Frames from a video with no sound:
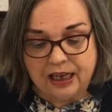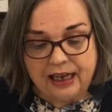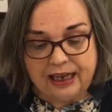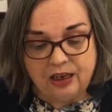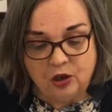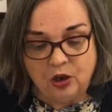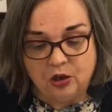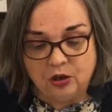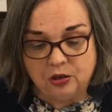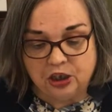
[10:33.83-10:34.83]
And
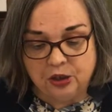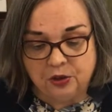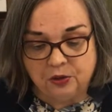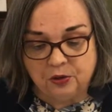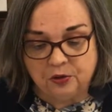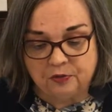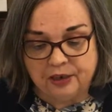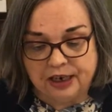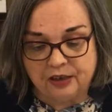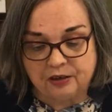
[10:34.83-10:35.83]
all year
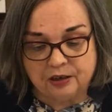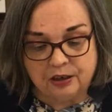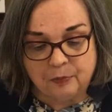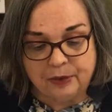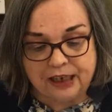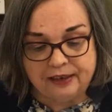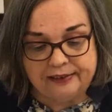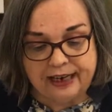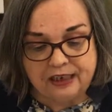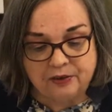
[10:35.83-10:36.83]
round, Bailey's
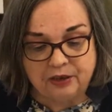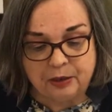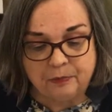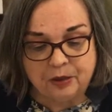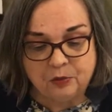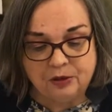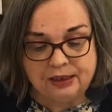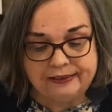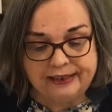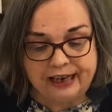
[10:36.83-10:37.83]
ice cream was
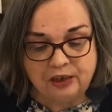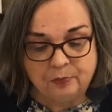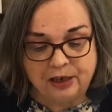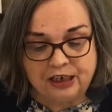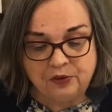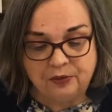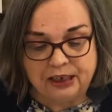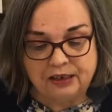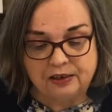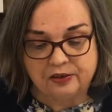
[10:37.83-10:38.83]
sent by
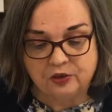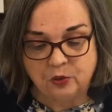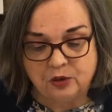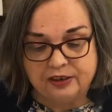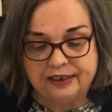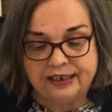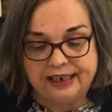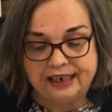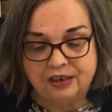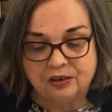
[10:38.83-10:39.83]
train to stores and
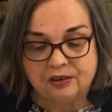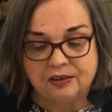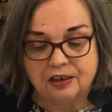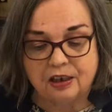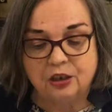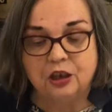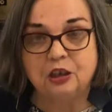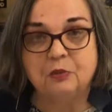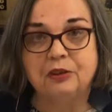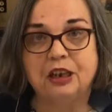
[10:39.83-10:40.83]
towns along the
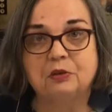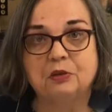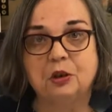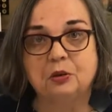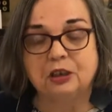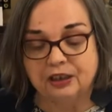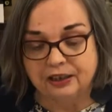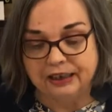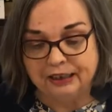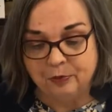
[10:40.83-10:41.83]
railroad
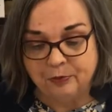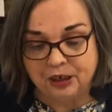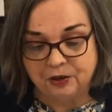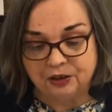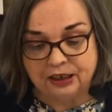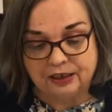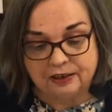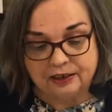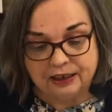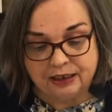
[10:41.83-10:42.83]
in Maryland
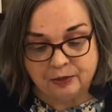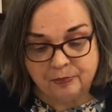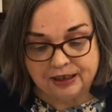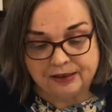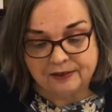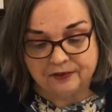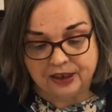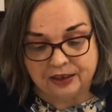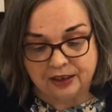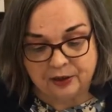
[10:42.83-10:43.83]
and
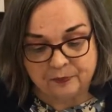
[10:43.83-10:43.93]
Pennsylvania.